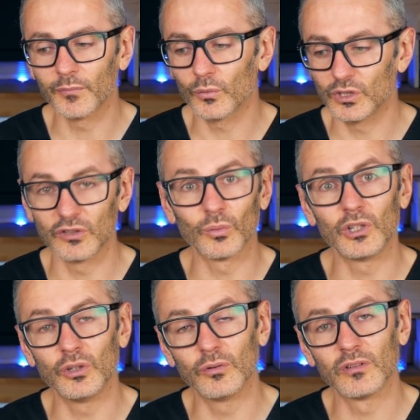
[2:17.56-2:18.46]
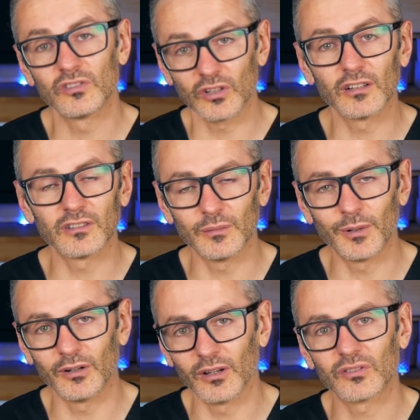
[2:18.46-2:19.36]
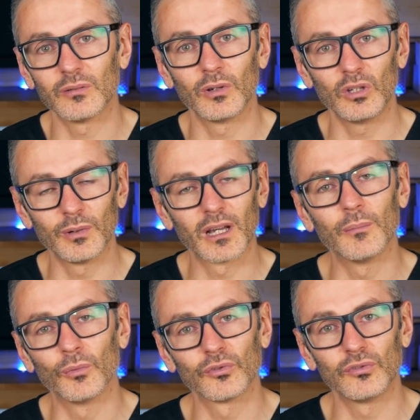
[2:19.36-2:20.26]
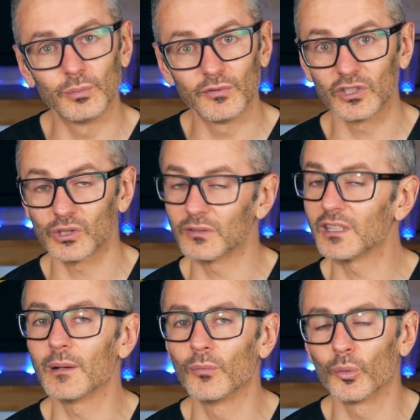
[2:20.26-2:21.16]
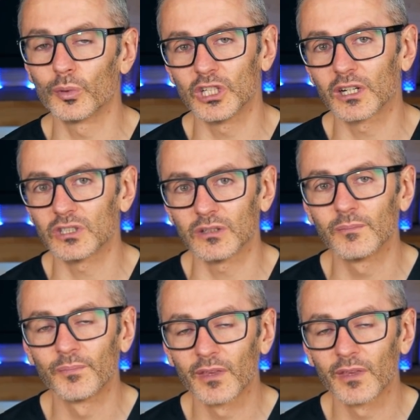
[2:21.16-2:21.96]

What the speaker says: which is when you start at the periosteum, but you become more superficial to get more projection.